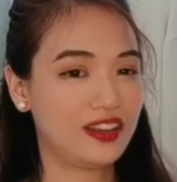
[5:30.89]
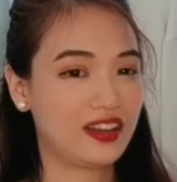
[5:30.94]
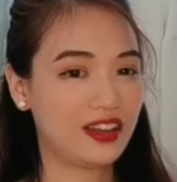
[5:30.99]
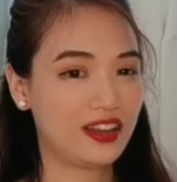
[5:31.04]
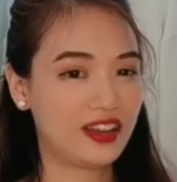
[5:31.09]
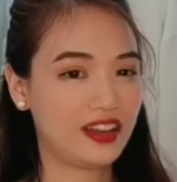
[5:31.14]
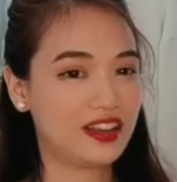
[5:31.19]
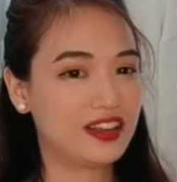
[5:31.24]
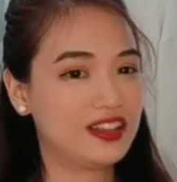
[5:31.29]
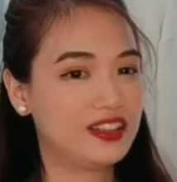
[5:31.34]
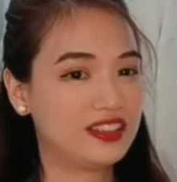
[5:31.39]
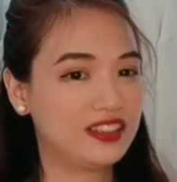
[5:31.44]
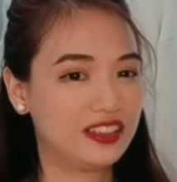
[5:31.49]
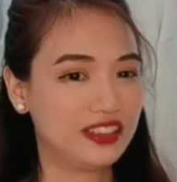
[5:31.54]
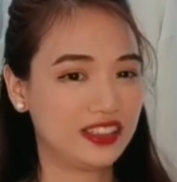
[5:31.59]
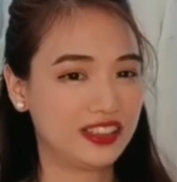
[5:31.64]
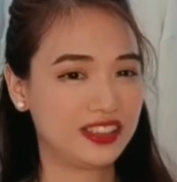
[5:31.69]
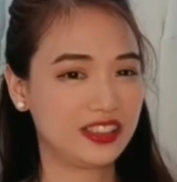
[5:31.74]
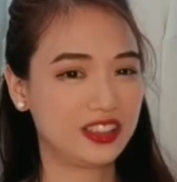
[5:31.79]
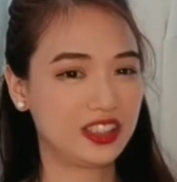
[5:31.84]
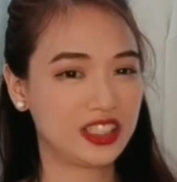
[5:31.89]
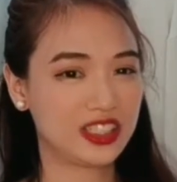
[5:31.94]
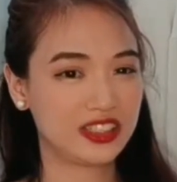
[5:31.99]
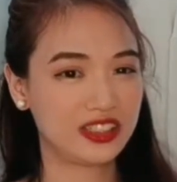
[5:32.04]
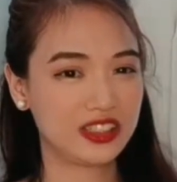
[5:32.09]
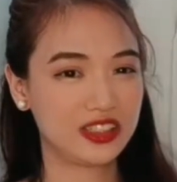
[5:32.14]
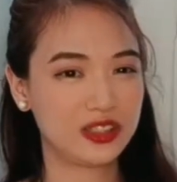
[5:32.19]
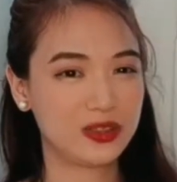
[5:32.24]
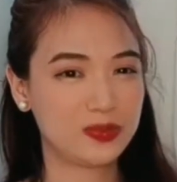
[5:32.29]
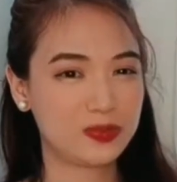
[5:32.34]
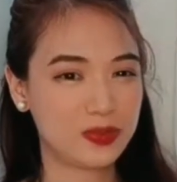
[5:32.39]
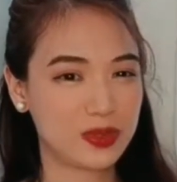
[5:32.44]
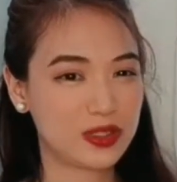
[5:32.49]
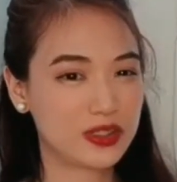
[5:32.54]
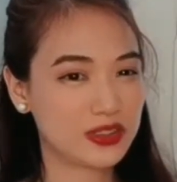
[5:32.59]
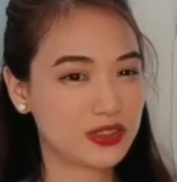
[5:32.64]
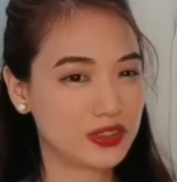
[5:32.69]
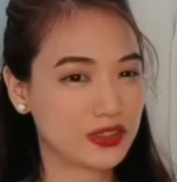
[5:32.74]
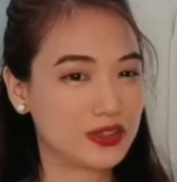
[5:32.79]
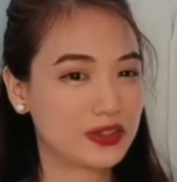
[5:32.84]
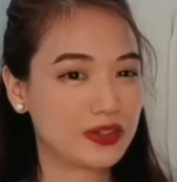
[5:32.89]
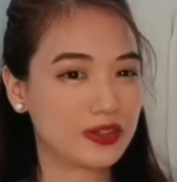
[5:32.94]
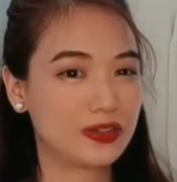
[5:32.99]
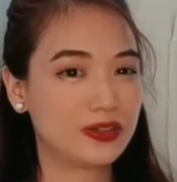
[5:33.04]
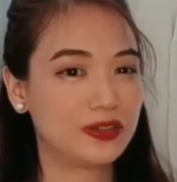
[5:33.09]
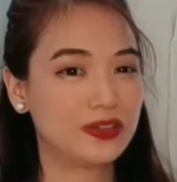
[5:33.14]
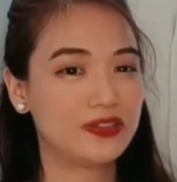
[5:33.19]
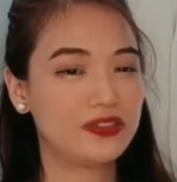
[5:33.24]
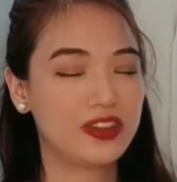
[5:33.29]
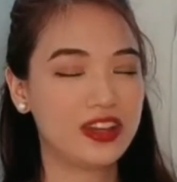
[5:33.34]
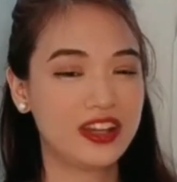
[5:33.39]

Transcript: and just to preserve